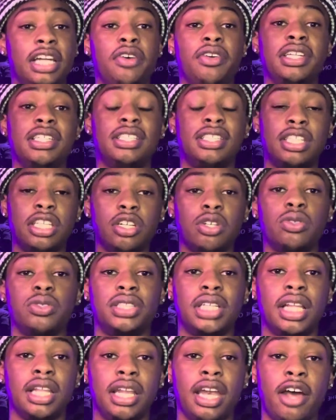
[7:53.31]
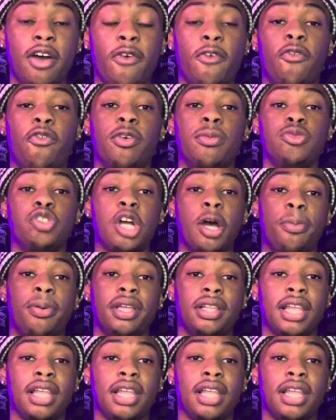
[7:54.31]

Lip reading: and he's still selling out from dropping